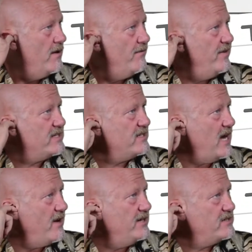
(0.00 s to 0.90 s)
fits
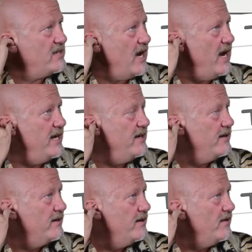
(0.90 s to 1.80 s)
down inside
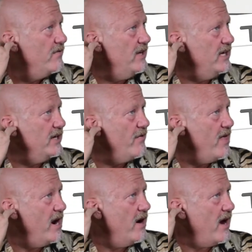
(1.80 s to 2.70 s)
the ear
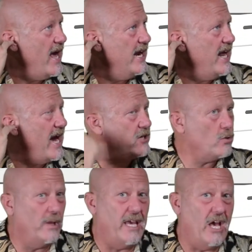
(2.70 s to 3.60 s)
there, and it
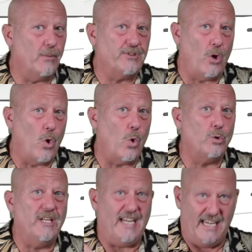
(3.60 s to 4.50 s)
actually helps hold
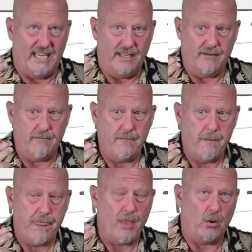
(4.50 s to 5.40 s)
it in,
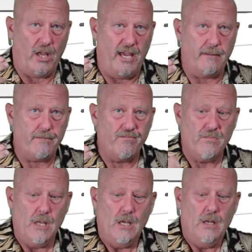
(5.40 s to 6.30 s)
okay?
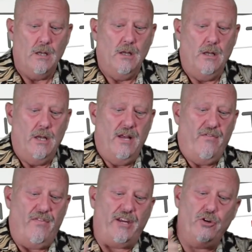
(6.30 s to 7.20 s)

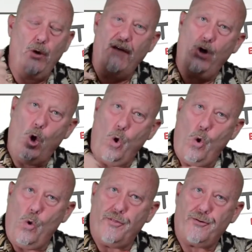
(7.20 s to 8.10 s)
They do have a
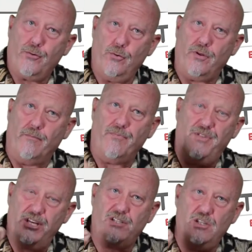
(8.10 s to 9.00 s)
hole through them.
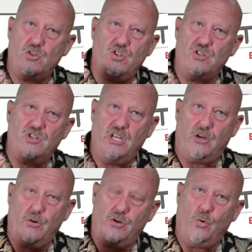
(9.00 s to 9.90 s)
This is the
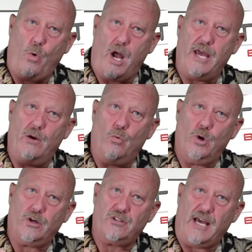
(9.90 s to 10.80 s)
secret to why it
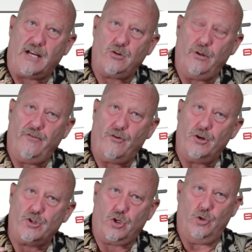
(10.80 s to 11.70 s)
works actually for a
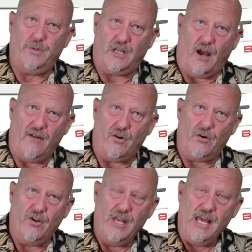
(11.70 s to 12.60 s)
scuba diver.
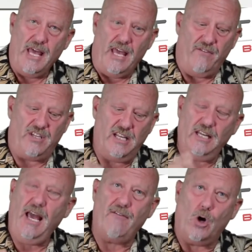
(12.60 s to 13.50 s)
If it didn't
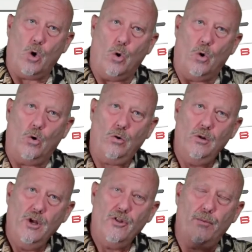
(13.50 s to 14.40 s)
have a hole,
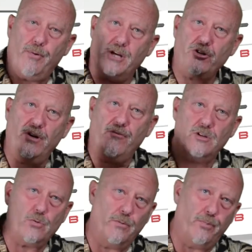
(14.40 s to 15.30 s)
the pressure
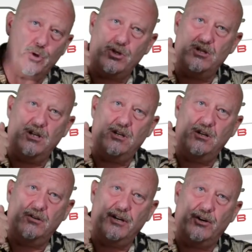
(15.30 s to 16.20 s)
difference would push this into
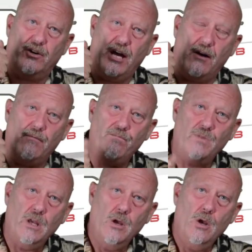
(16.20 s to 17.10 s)
your ear canal.
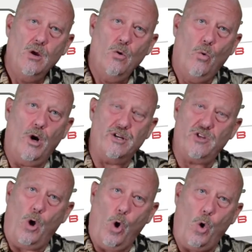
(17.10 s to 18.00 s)
Whereas the
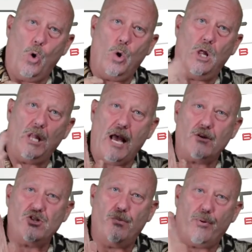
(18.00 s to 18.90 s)
hole
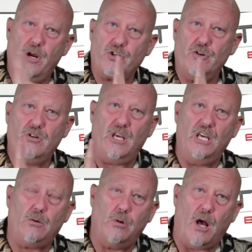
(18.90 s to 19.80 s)
allows the pressure to
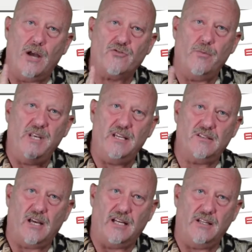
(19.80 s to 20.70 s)
equalize from the
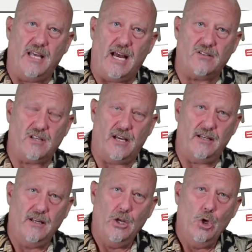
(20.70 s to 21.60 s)
inside to the outside.
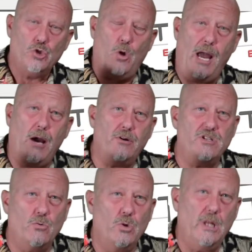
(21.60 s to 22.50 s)
So how does
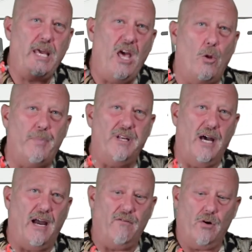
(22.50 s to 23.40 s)
it really help a
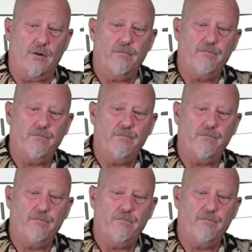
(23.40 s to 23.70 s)
diver?